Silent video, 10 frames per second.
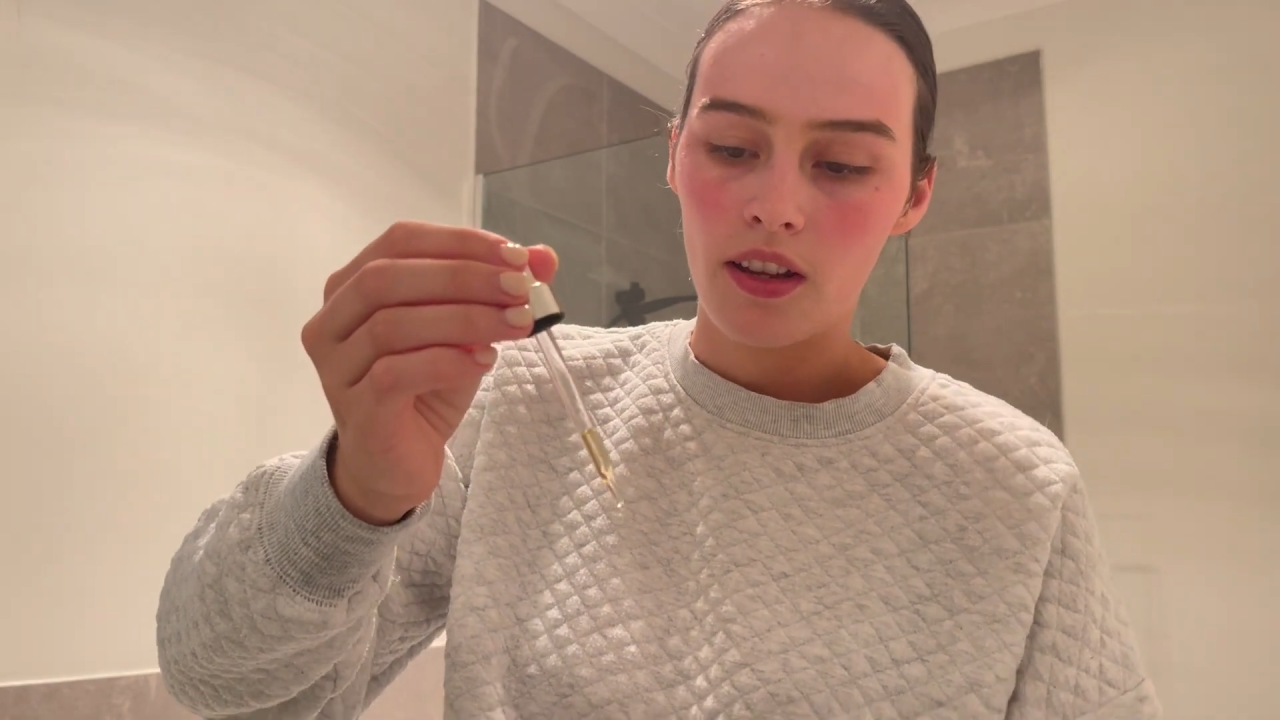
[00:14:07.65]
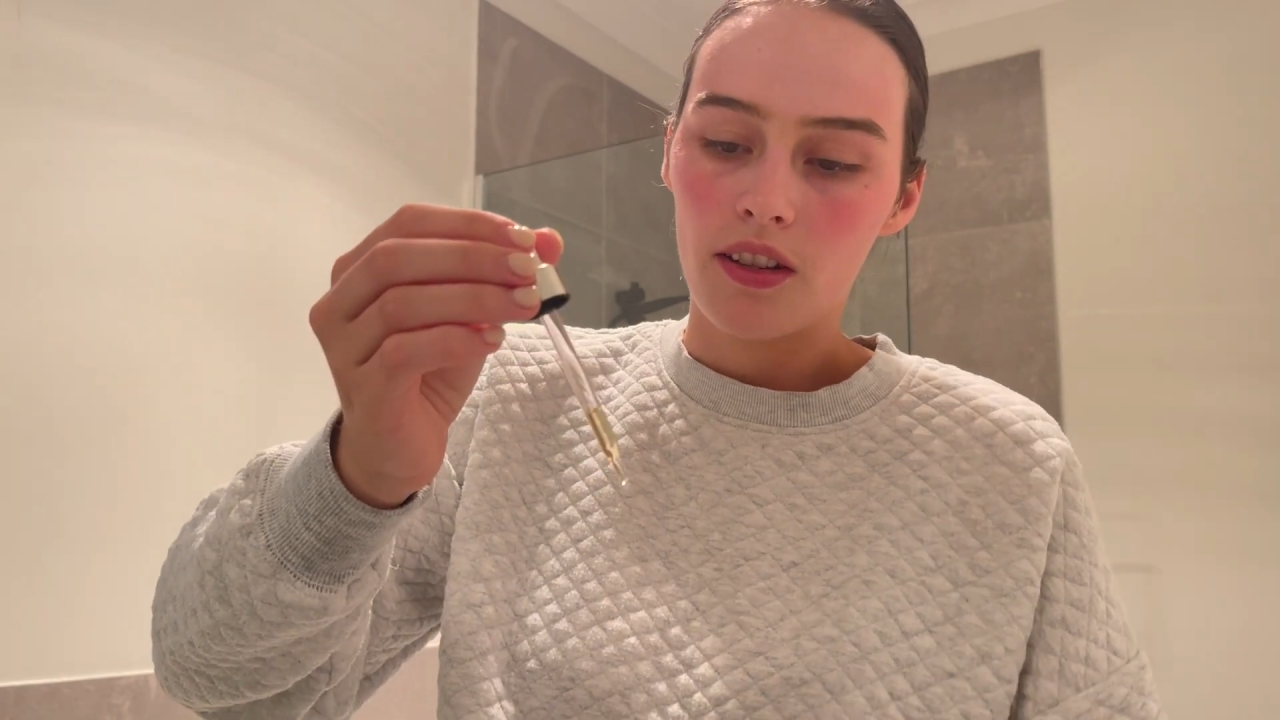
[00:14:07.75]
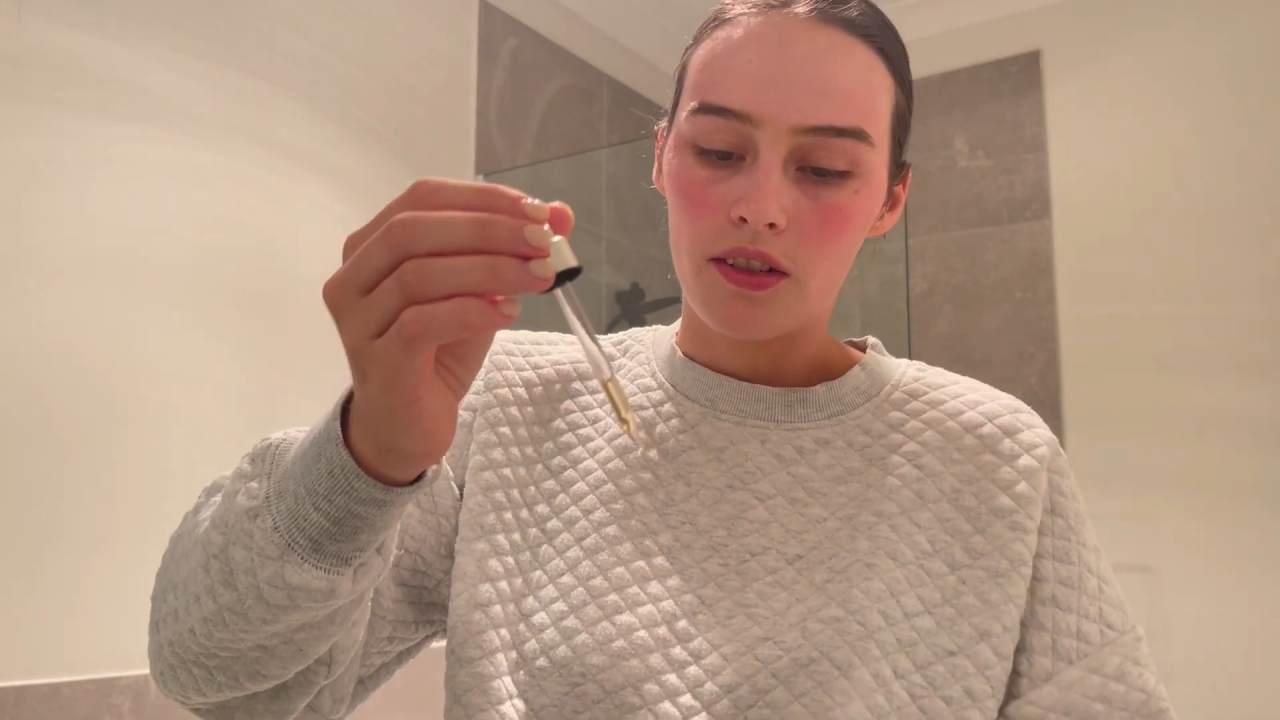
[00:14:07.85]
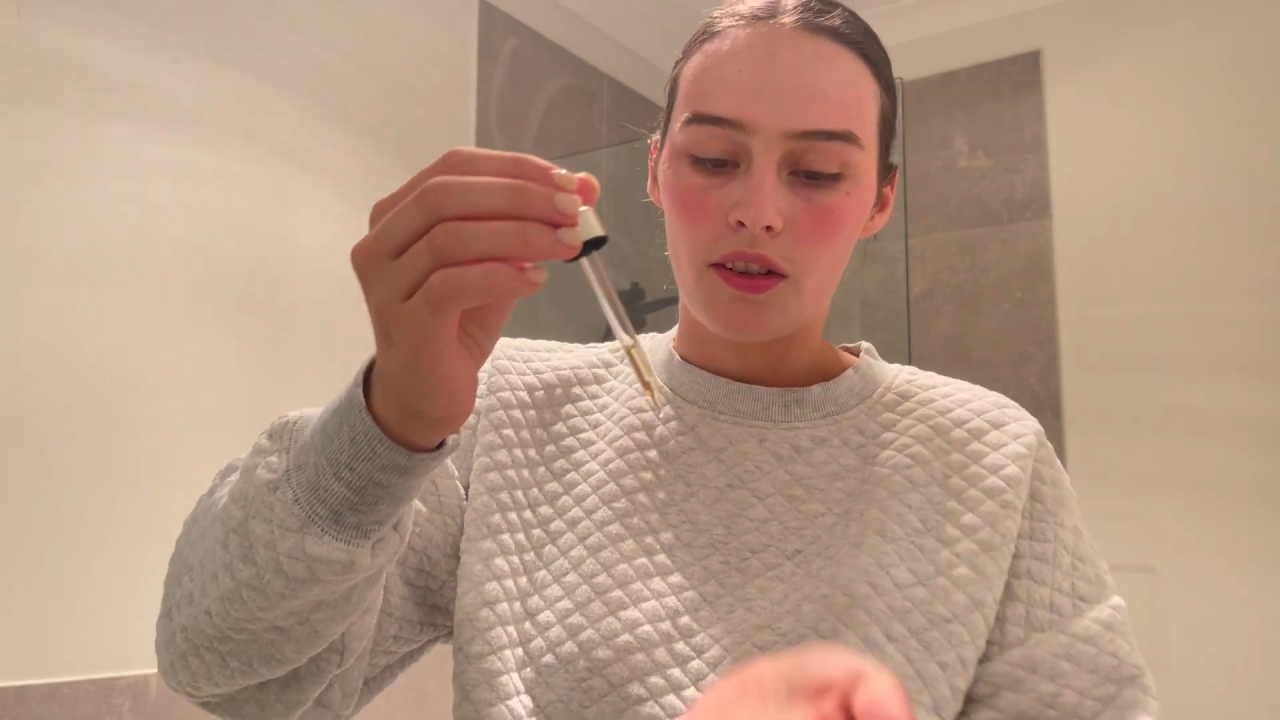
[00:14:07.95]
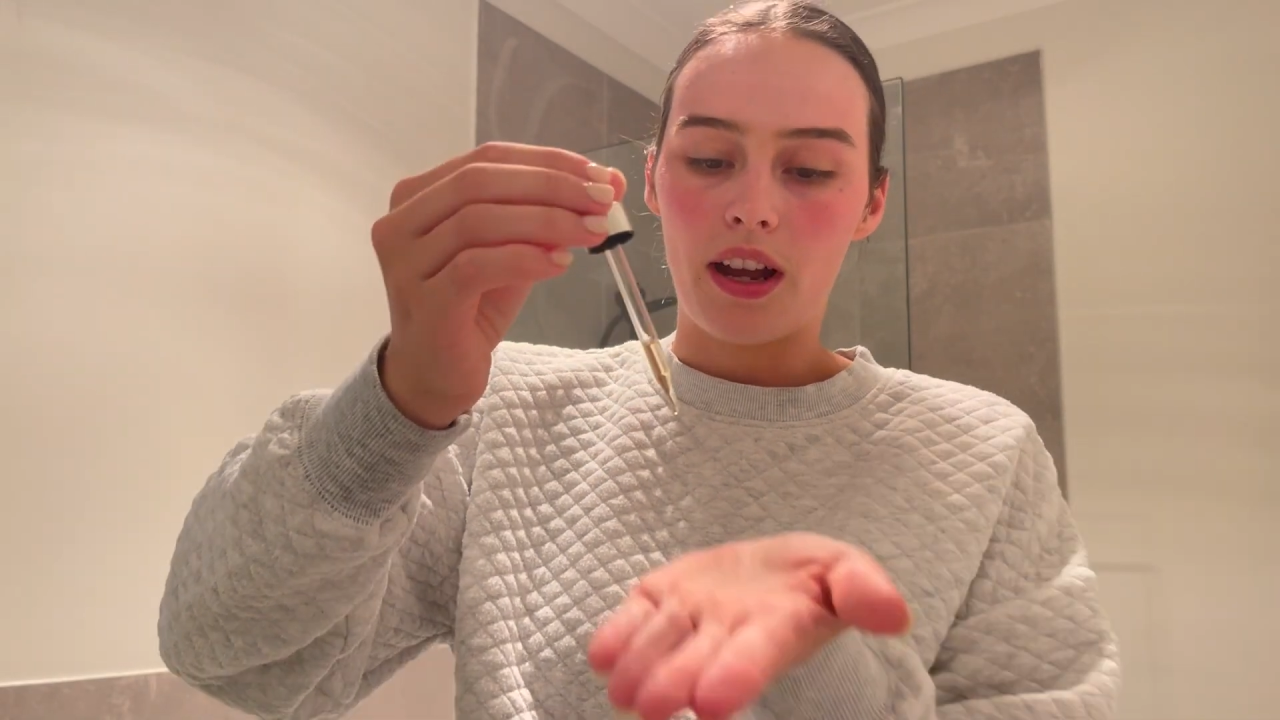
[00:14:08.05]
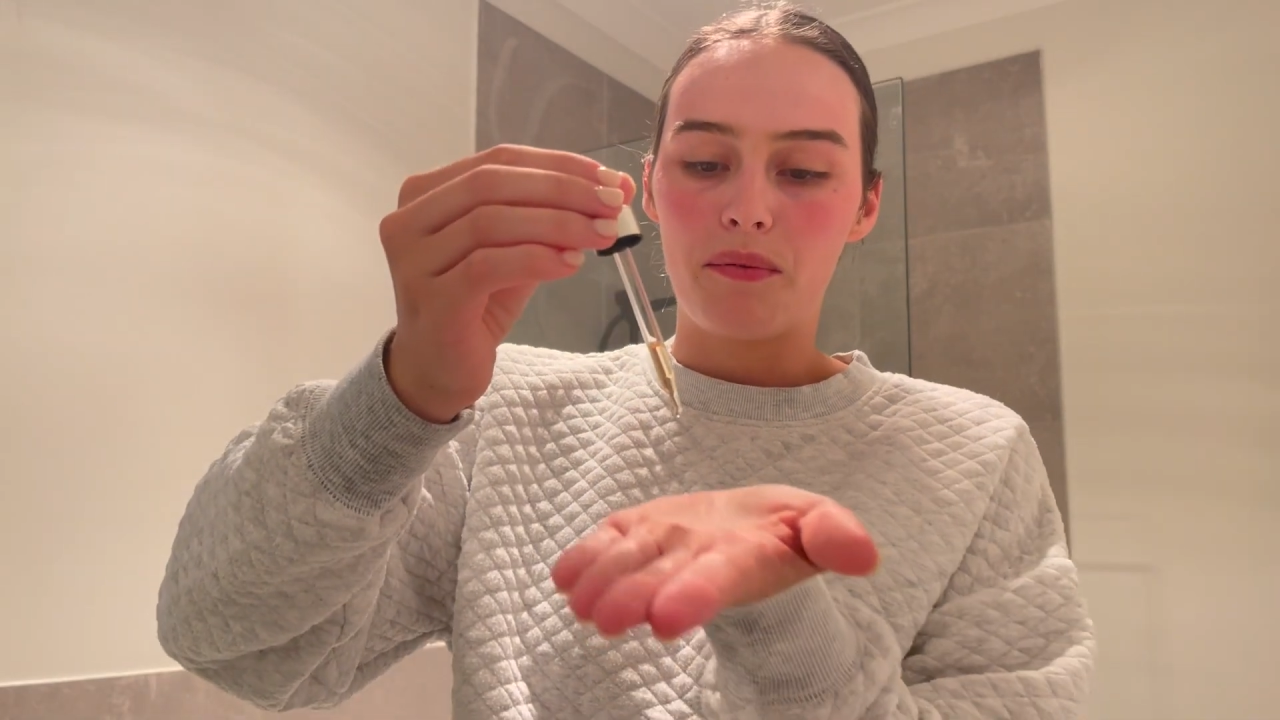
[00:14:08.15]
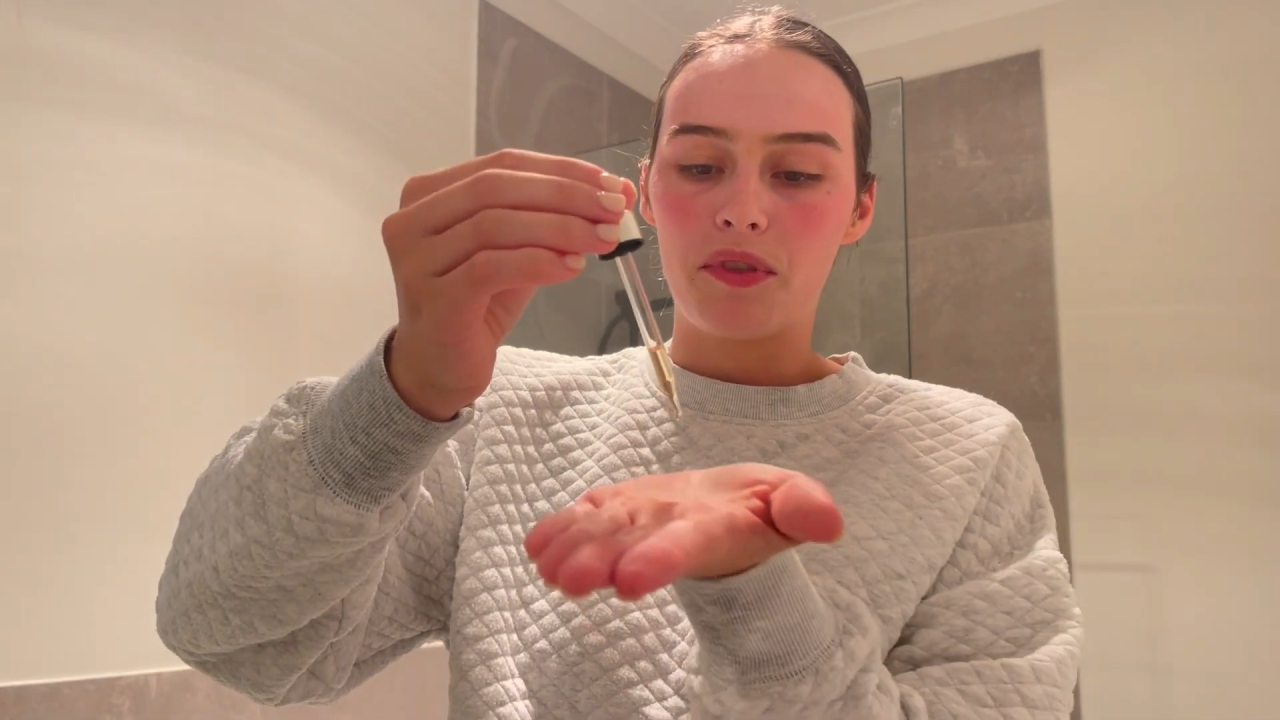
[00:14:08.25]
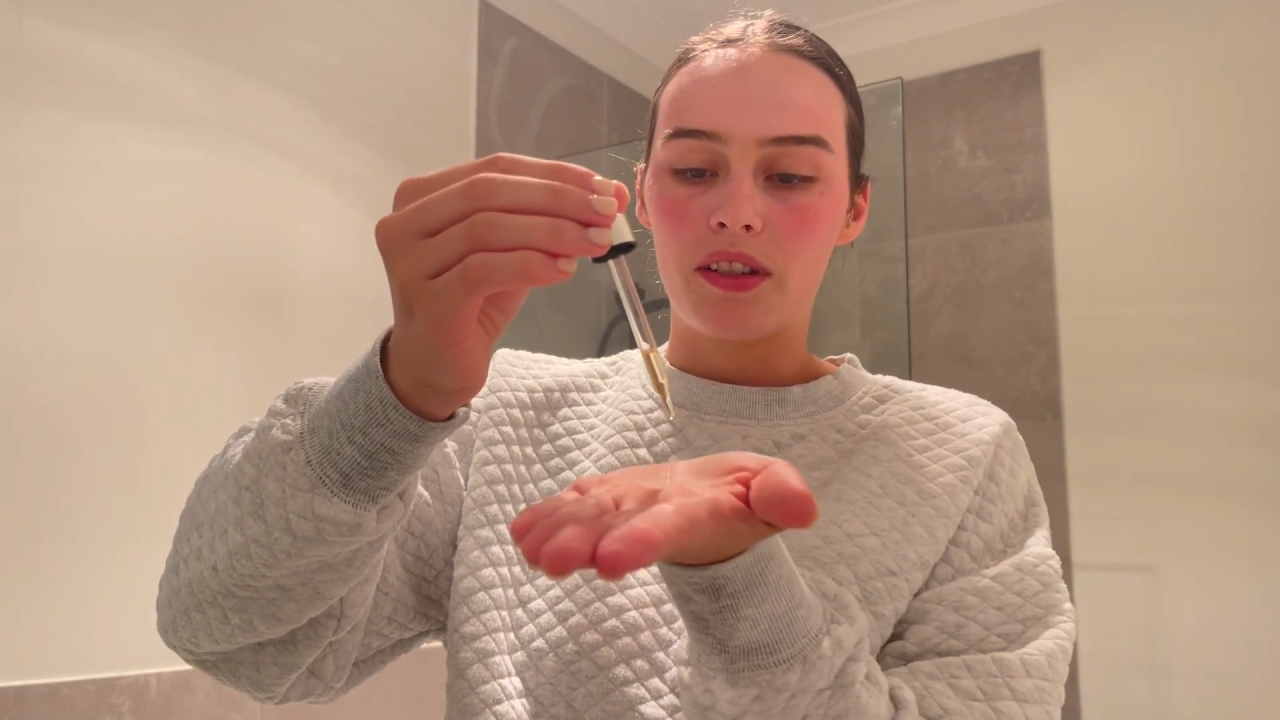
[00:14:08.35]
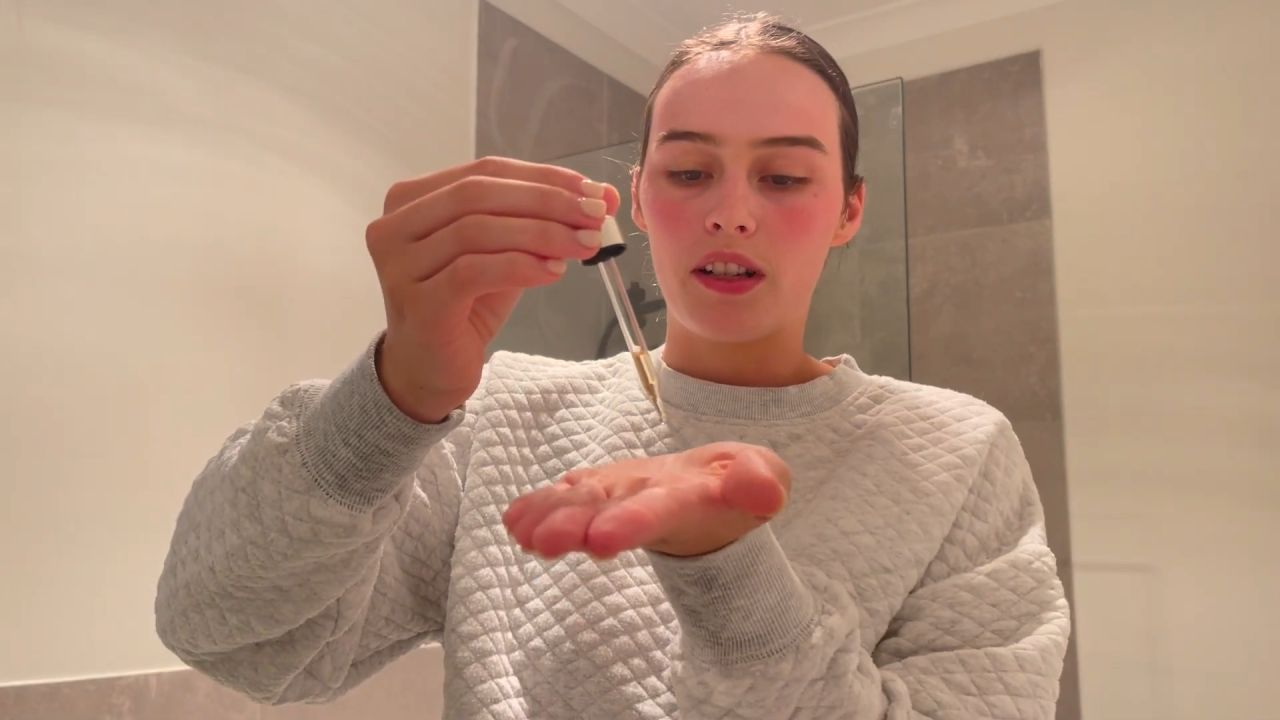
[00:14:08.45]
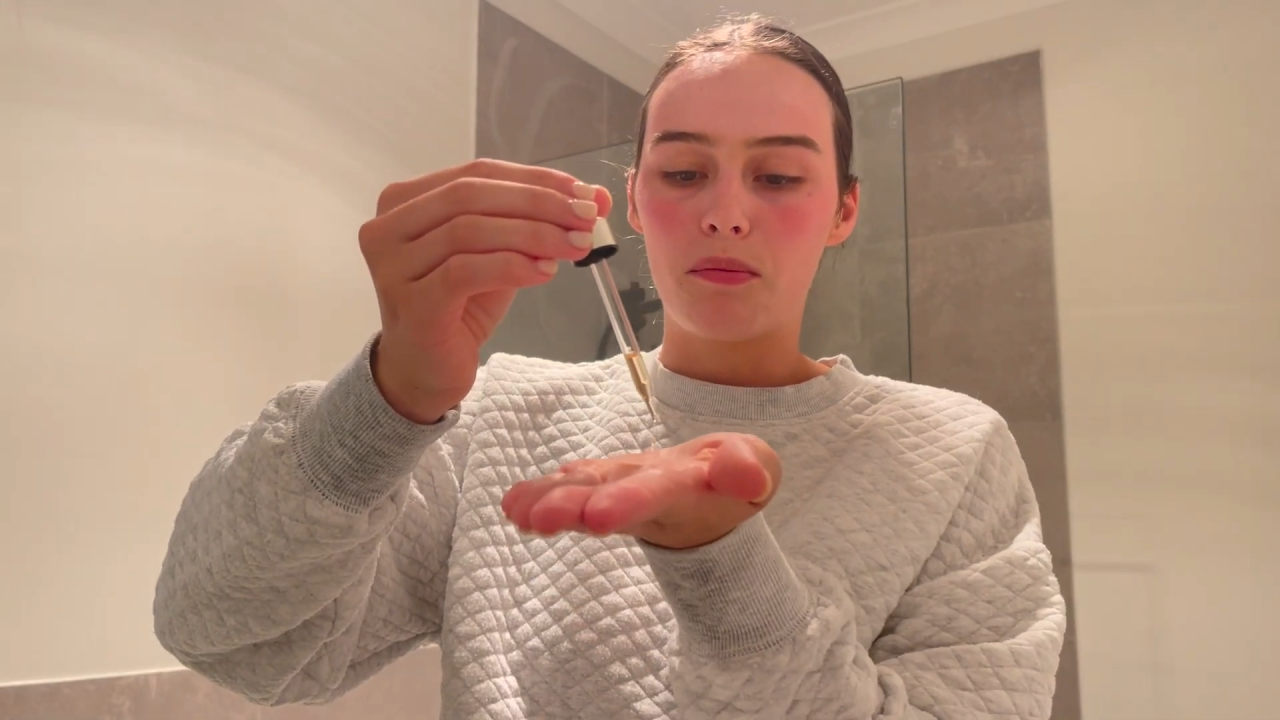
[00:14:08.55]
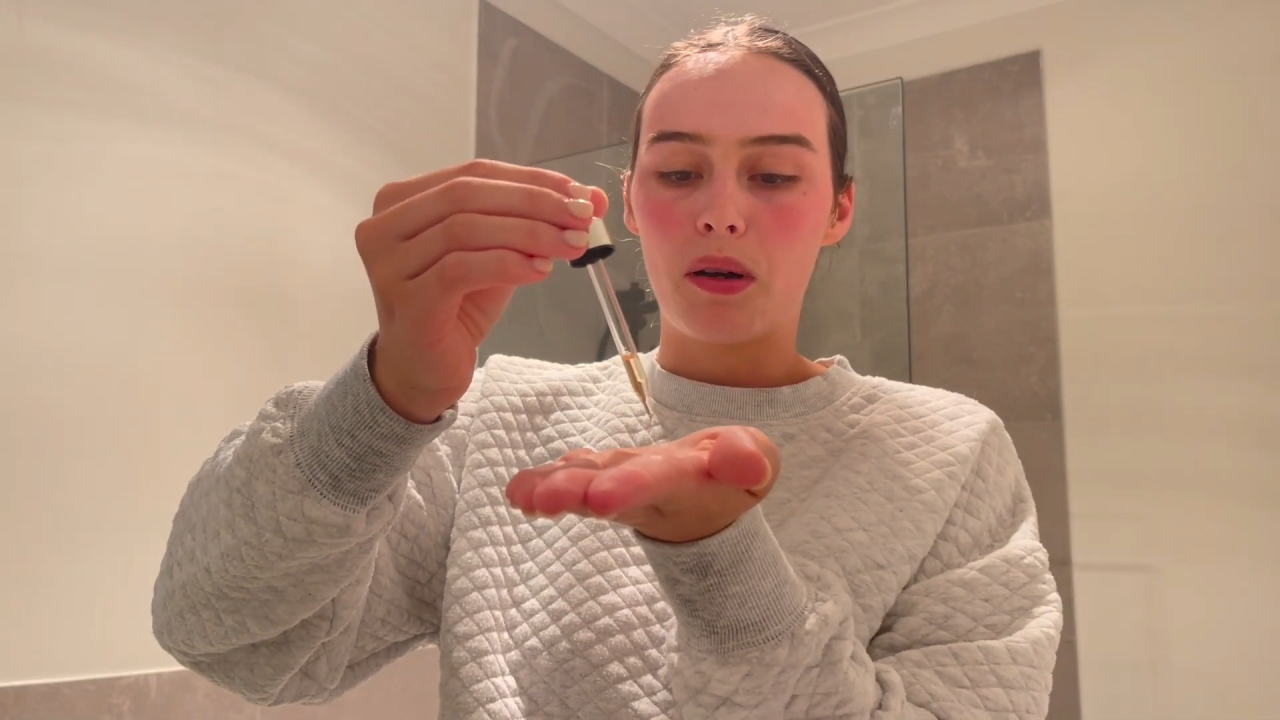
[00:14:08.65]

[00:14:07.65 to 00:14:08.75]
So I'm just going to